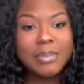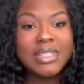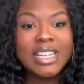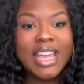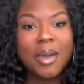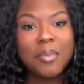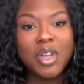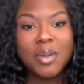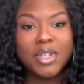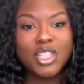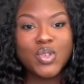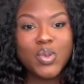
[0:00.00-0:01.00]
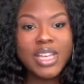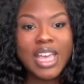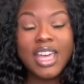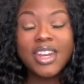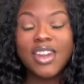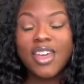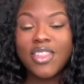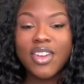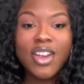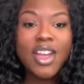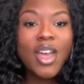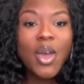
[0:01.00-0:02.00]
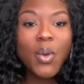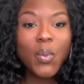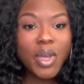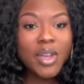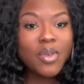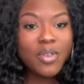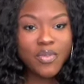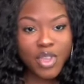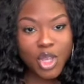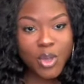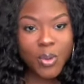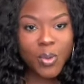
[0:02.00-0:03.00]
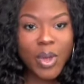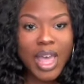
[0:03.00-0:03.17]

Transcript: Today I'm going to be doing another wig review.